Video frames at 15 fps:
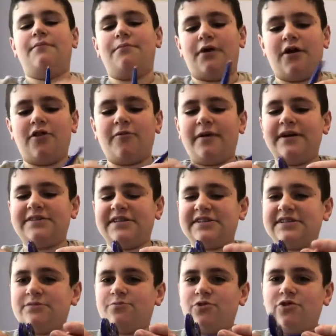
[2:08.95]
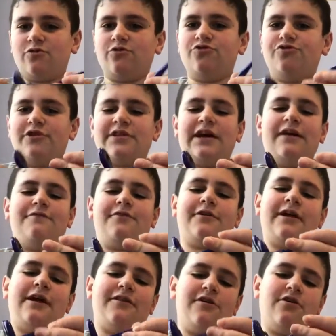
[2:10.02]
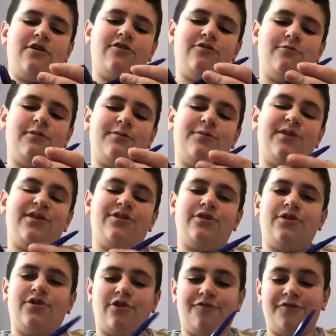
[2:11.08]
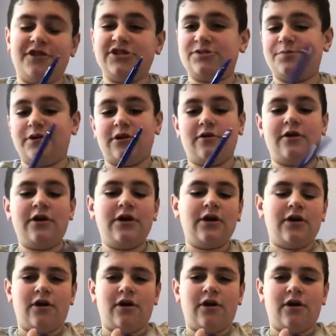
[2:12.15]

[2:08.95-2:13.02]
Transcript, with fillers: But otherwise, this is a really cool trick that I figured out that you can do with, with your fidget spinner.